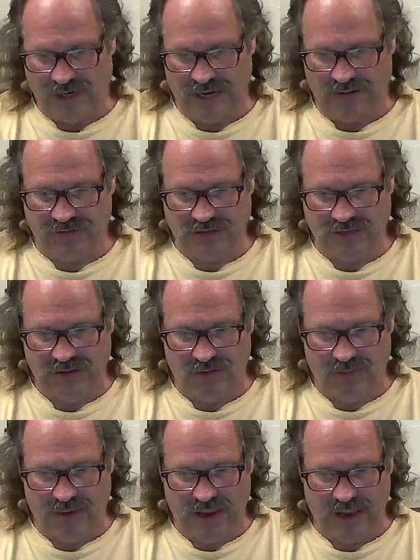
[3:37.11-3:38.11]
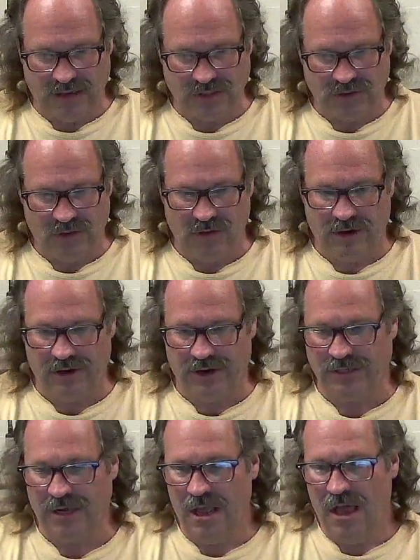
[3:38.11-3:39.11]
I'm trying to see where my uh, oh there
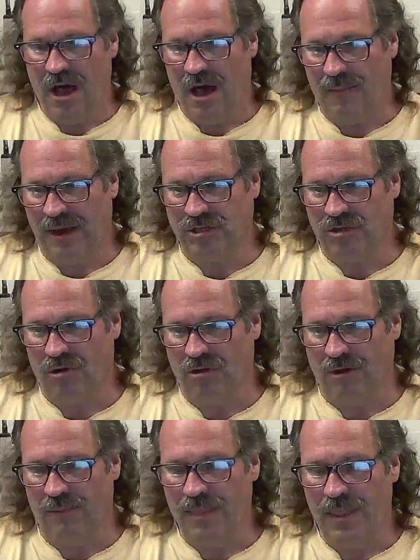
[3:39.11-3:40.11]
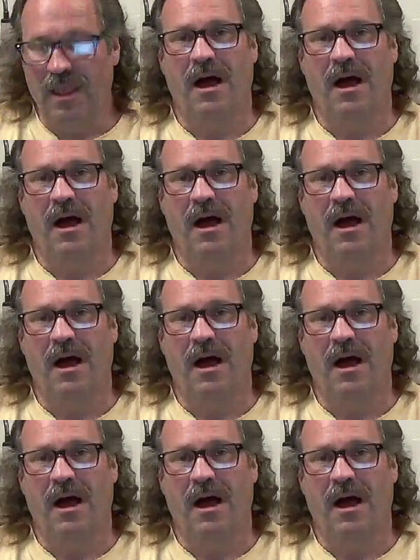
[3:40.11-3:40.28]
it is, uh, my scroller,